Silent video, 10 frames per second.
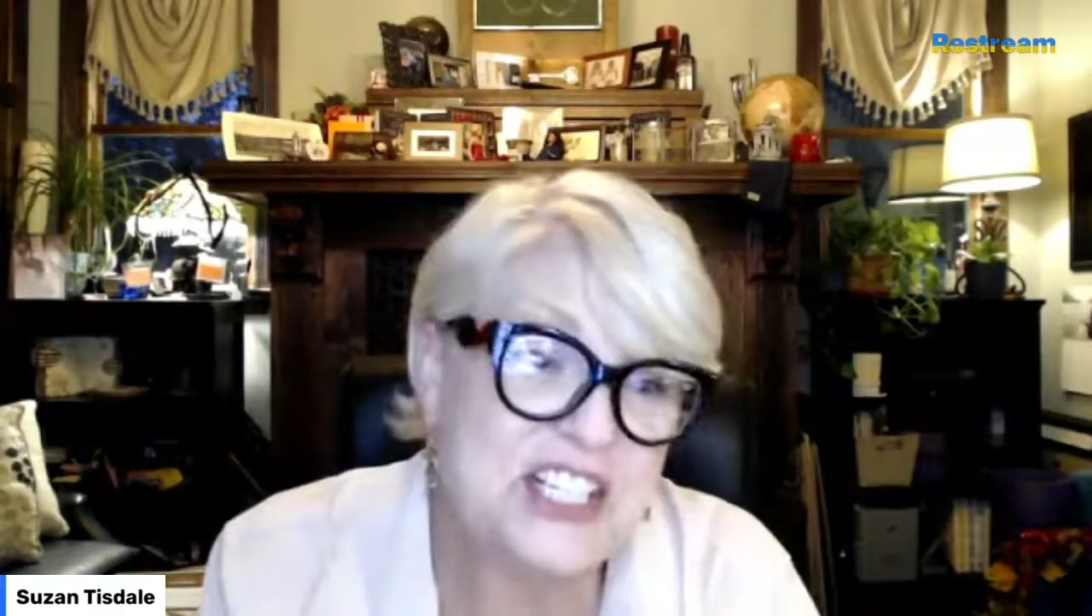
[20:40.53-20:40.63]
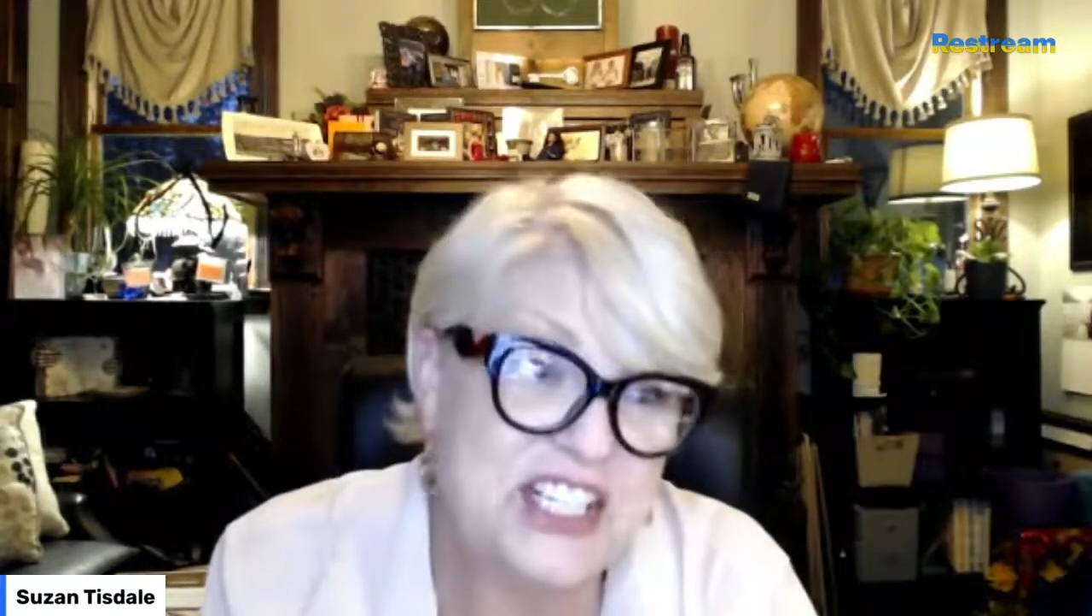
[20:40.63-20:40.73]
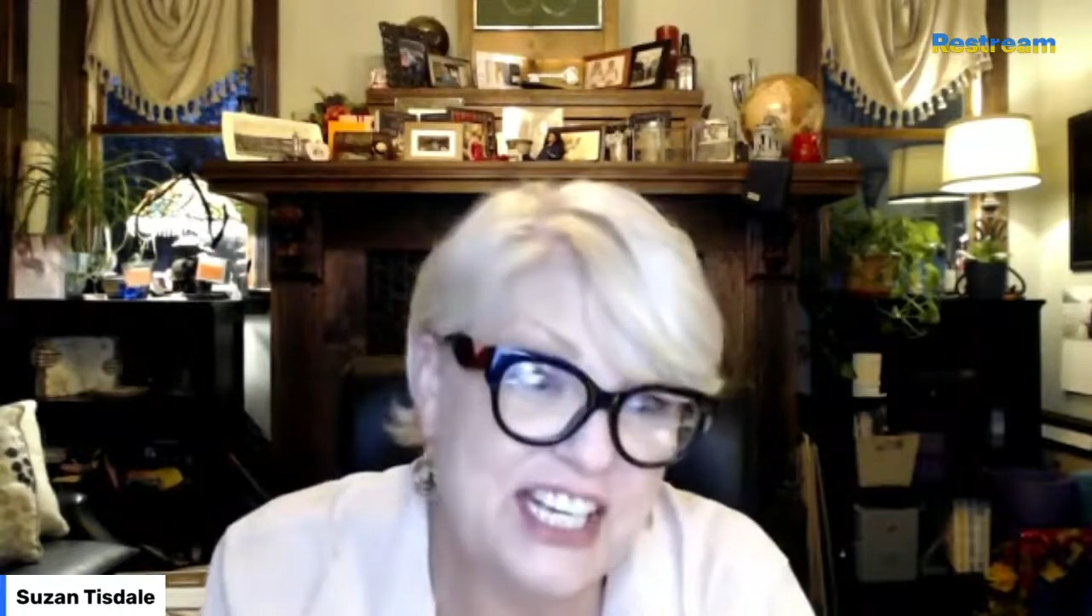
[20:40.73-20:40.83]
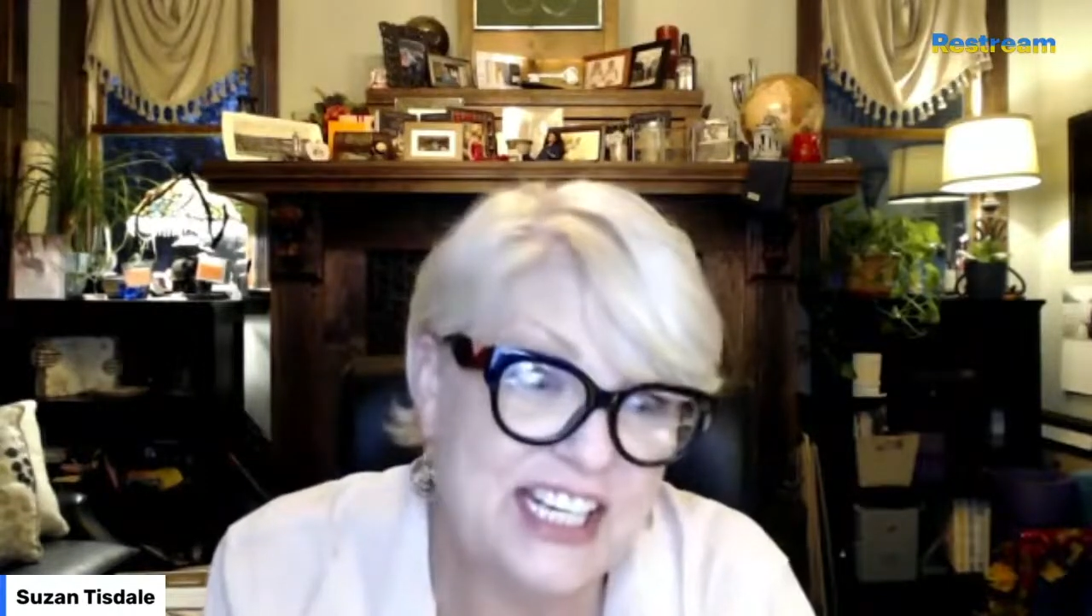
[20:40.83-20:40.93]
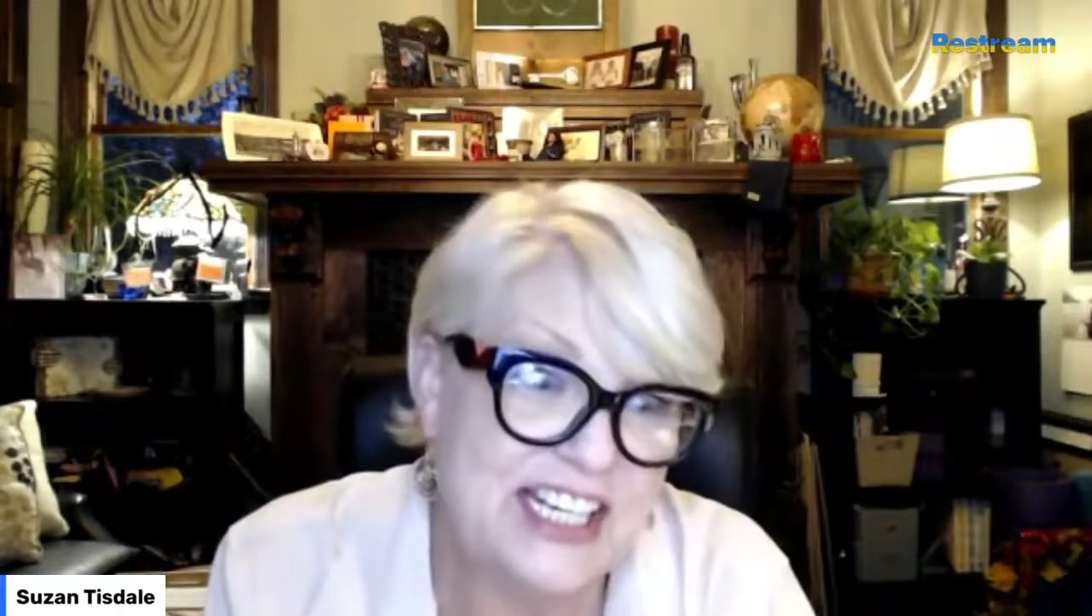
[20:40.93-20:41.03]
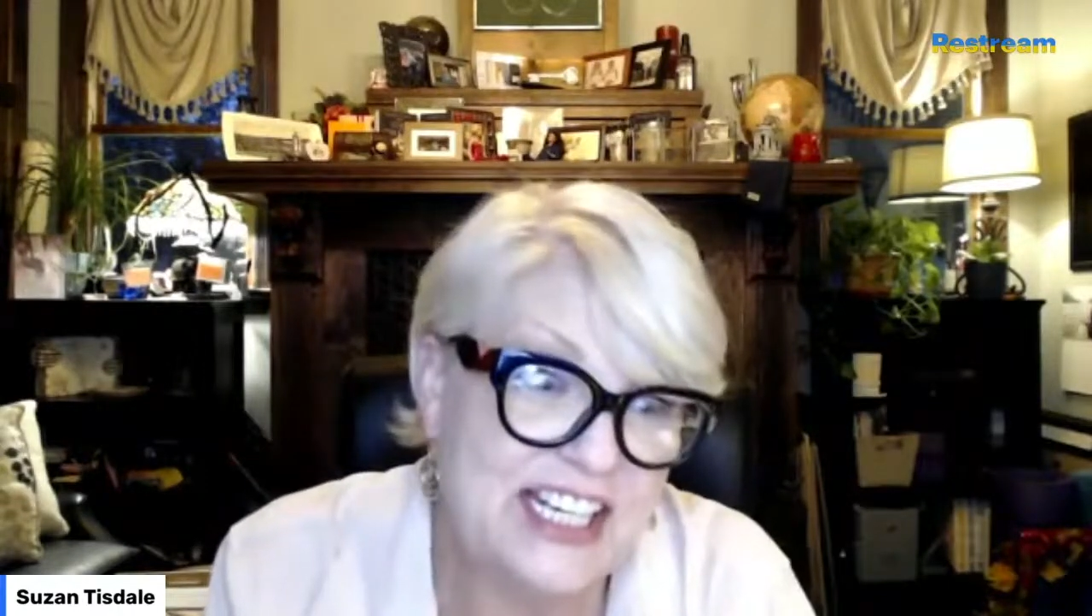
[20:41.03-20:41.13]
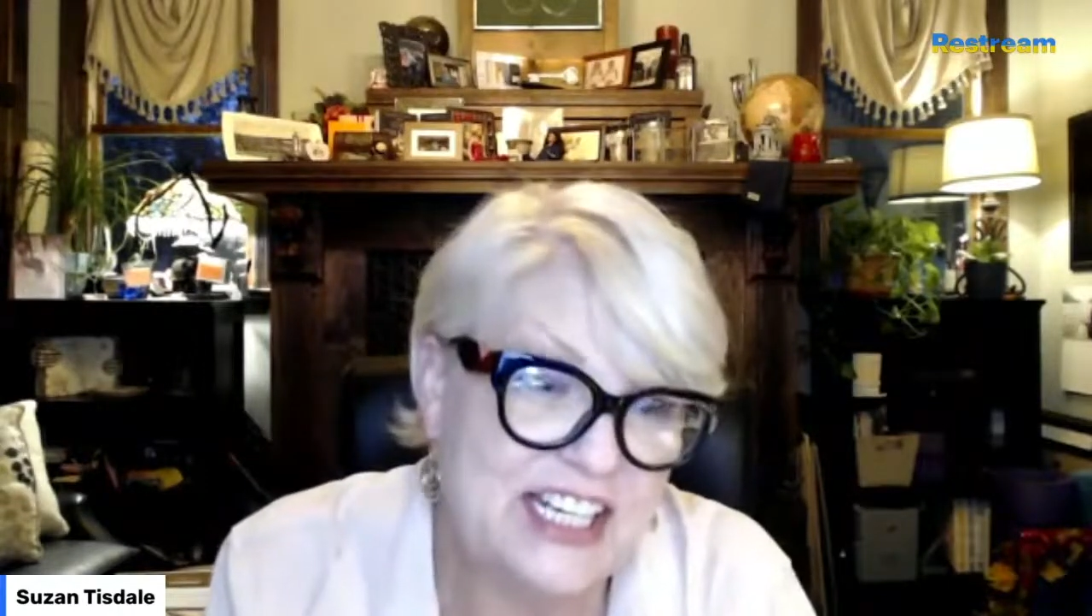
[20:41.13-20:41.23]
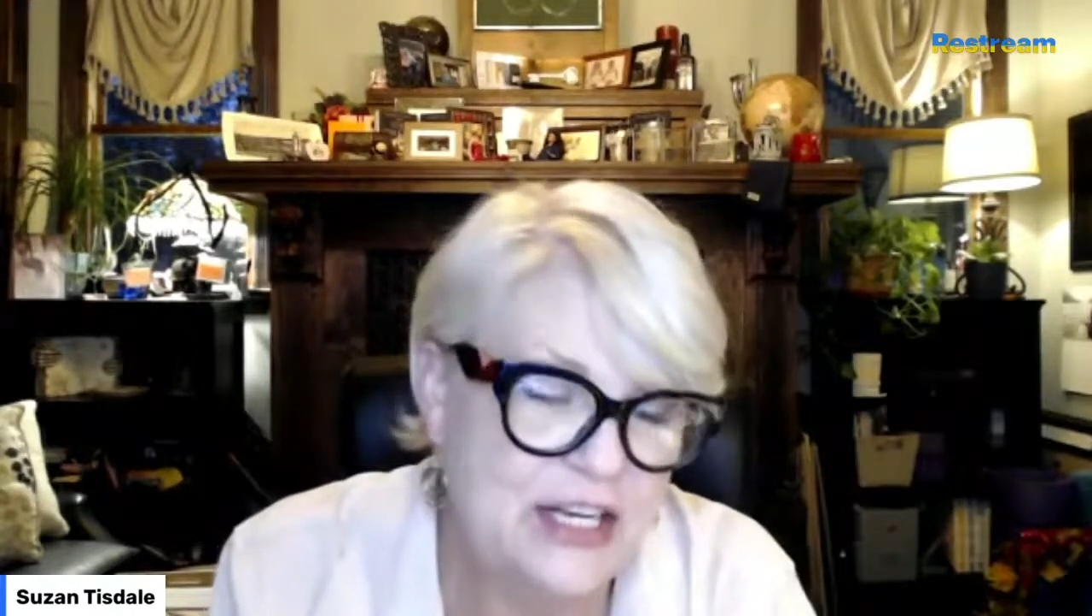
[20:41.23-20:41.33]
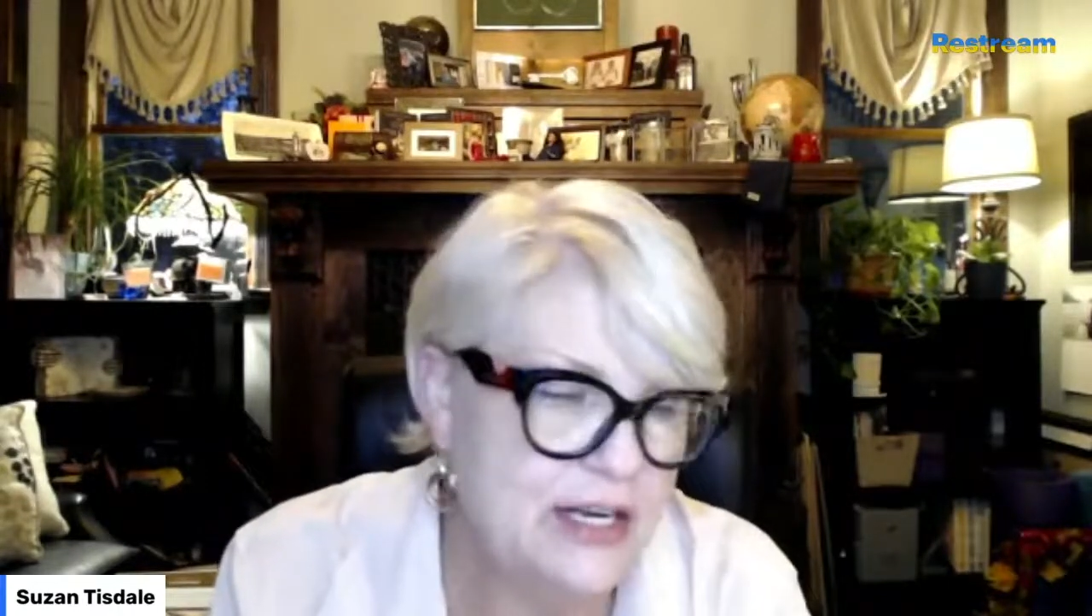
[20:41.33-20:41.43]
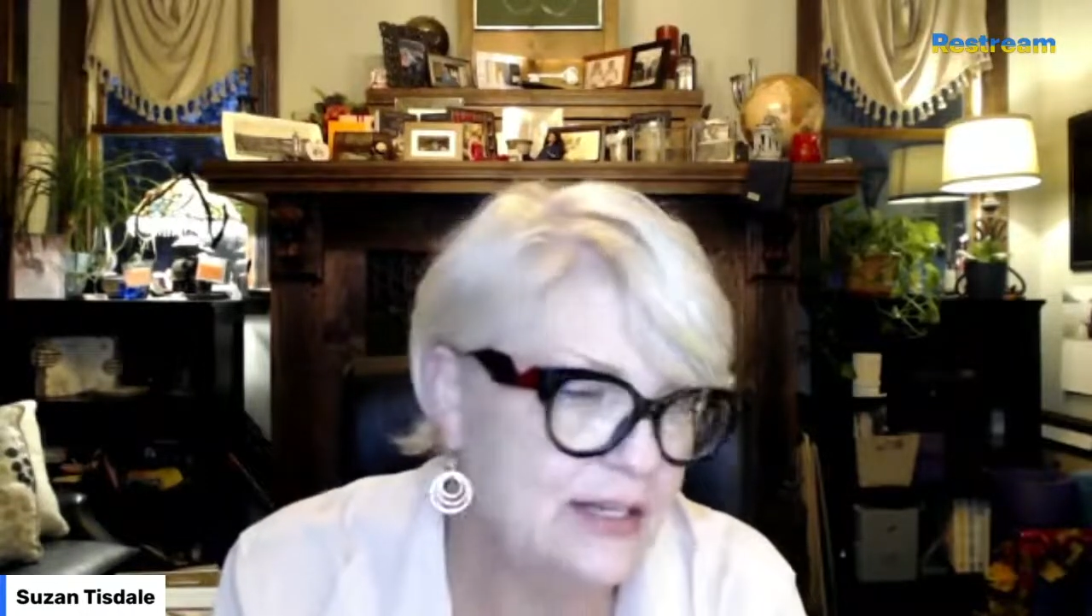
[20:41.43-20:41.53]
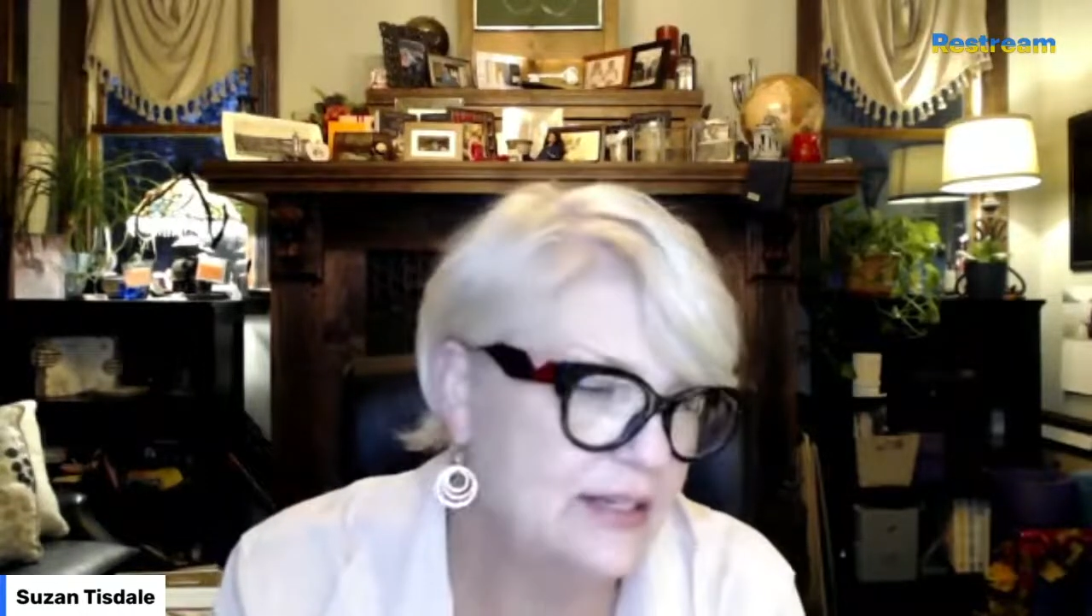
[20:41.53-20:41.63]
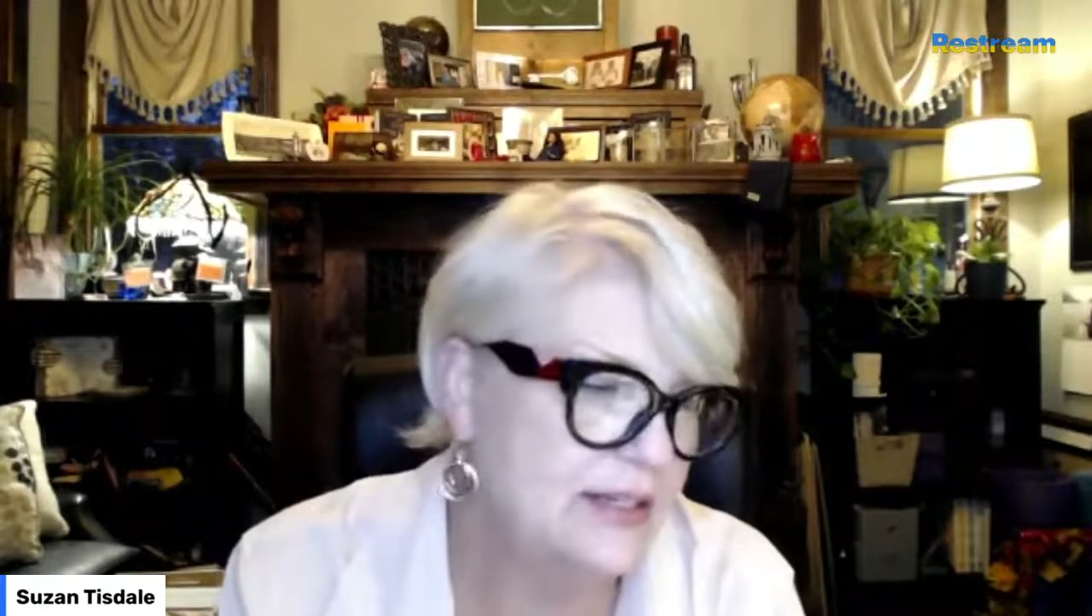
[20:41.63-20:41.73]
Shannon.